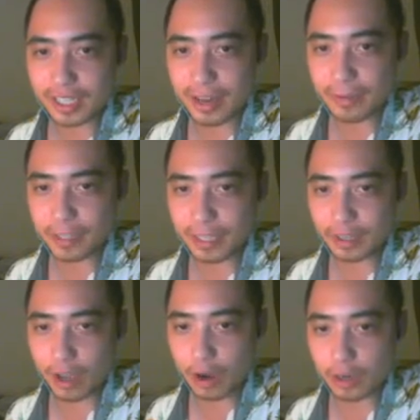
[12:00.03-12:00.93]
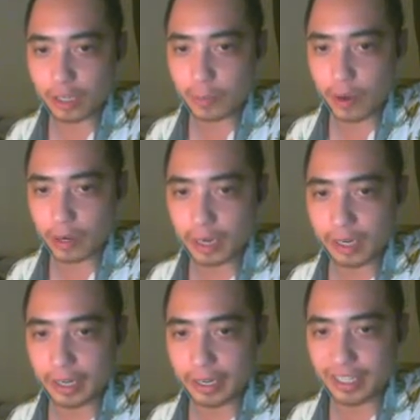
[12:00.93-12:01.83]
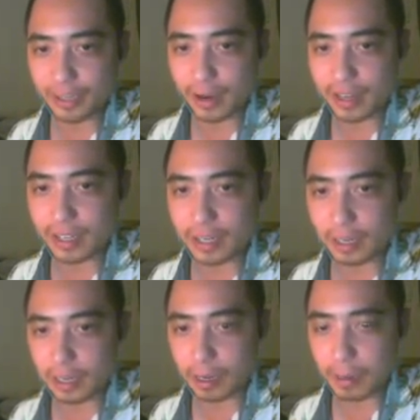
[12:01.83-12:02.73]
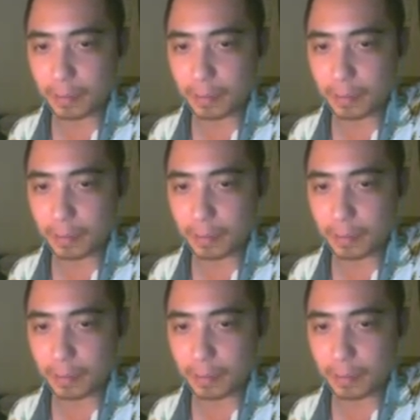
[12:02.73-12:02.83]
definitely like the hardest part, and like de-rusting it.